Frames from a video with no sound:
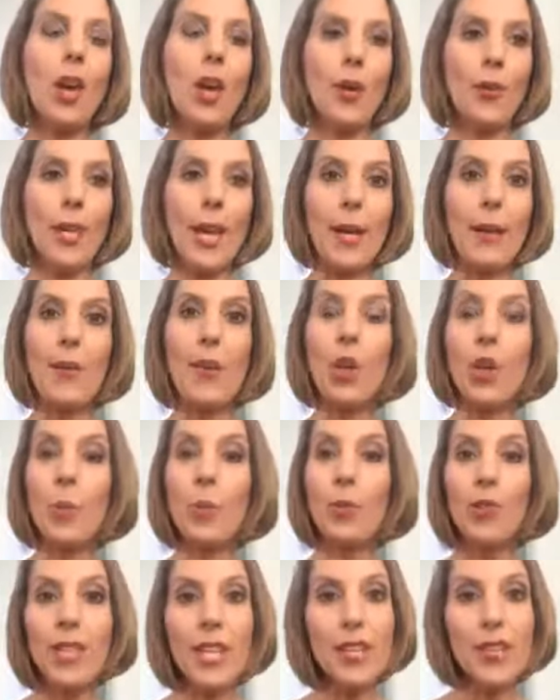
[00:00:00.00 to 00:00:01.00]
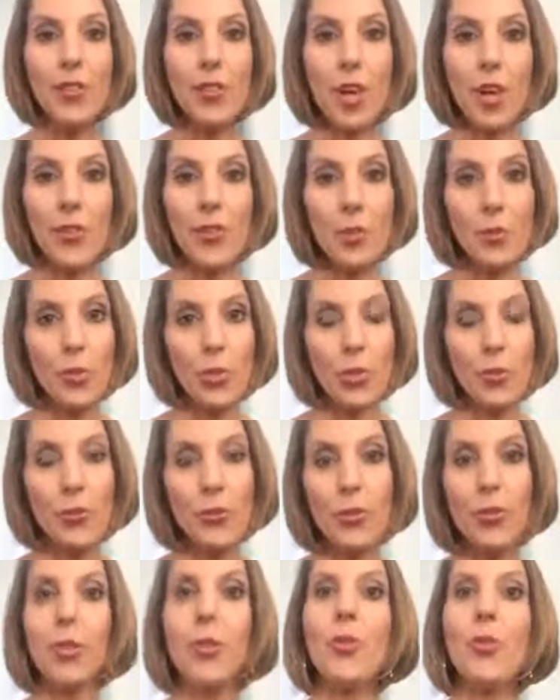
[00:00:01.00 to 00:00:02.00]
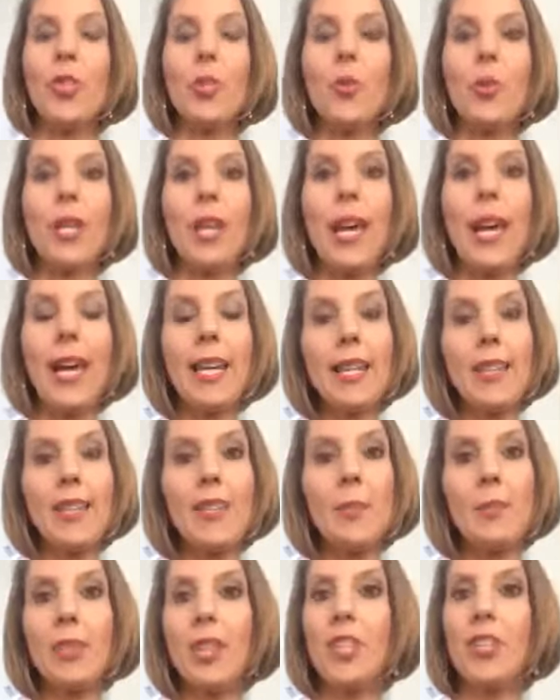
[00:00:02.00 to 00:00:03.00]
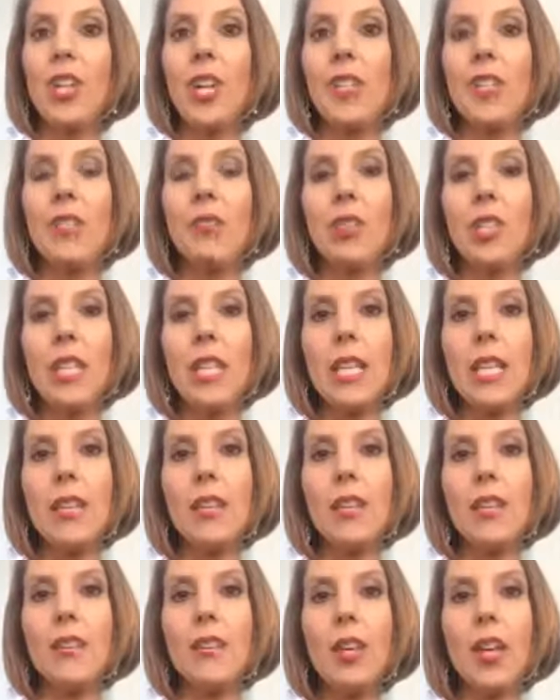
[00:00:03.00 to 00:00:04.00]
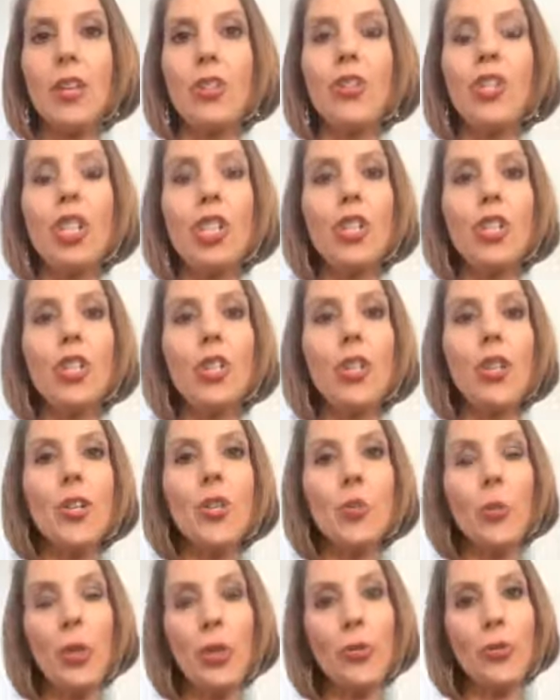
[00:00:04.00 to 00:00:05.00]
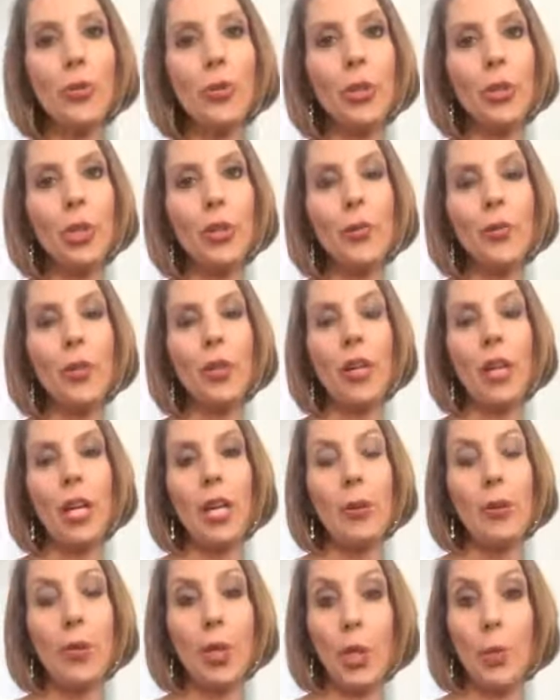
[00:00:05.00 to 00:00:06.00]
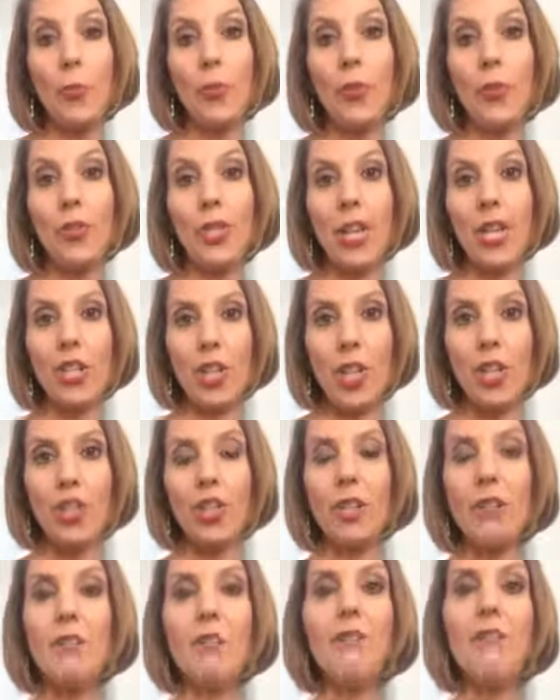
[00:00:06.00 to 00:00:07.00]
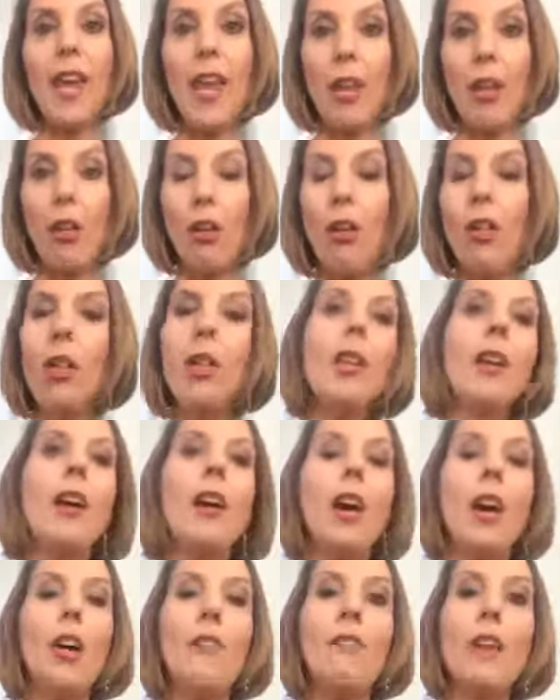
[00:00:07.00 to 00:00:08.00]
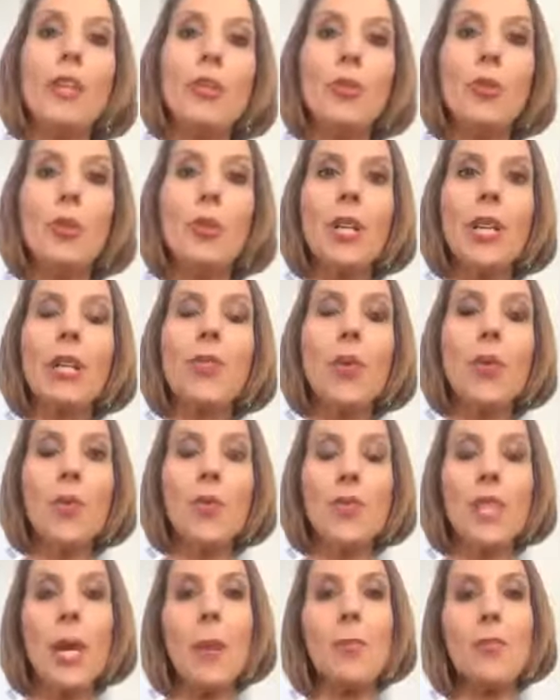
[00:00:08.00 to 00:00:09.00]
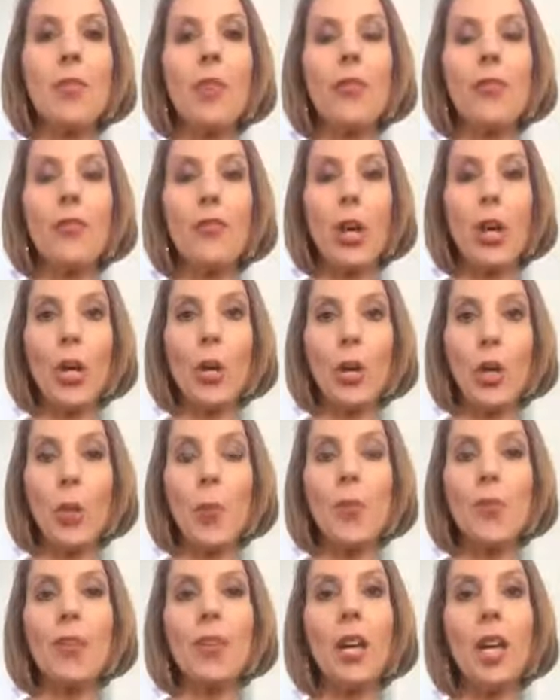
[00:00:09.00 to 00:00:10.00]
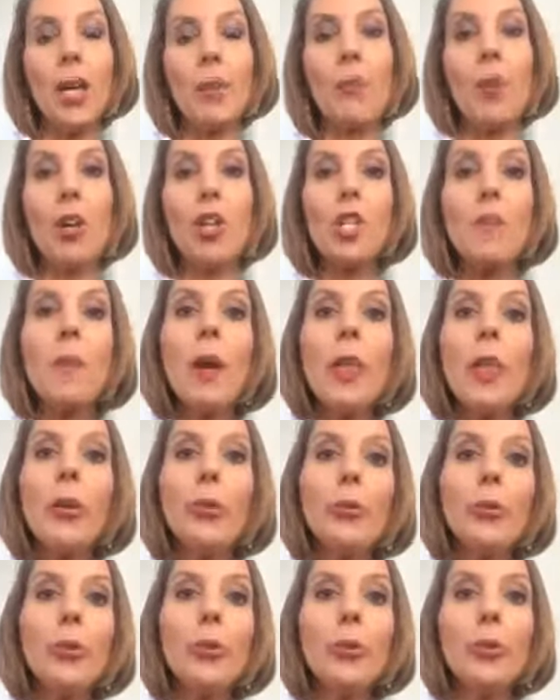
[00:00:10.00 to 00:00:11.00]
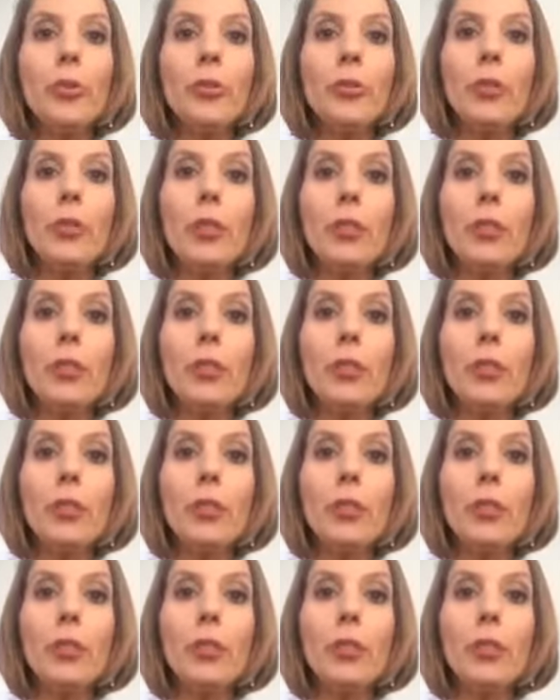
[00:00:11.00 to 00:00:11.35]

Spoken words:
Okay, herbal teas are also wonderful too. So you want to add in some digestive teas. Ginger is a wonderful herb for digestion. Fennel, fenugreek, those types of herbs, marshmallow root,